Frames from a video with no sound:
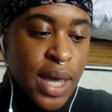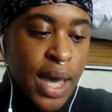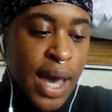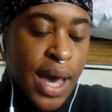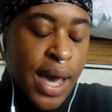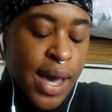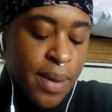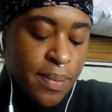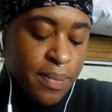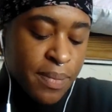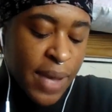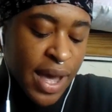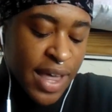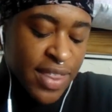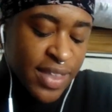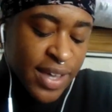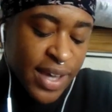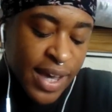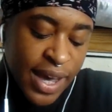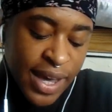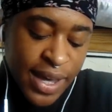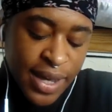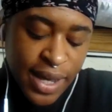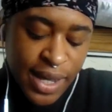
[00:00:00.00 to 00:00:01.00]
I
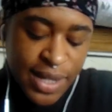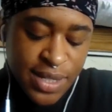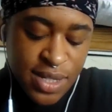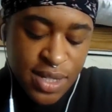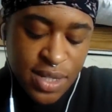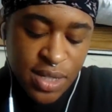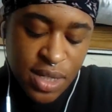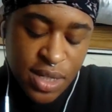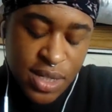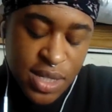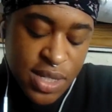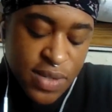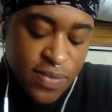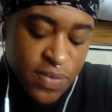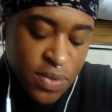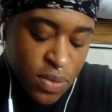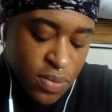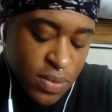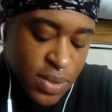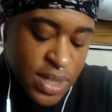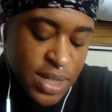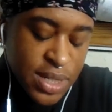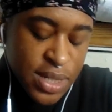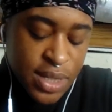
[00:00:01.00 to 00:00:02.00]
think I did an interview
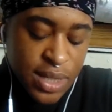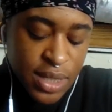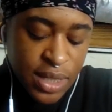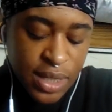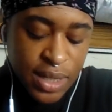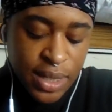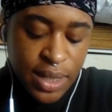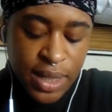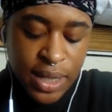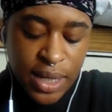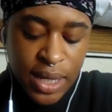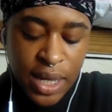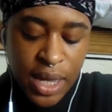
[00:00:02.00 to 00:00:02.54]
recently,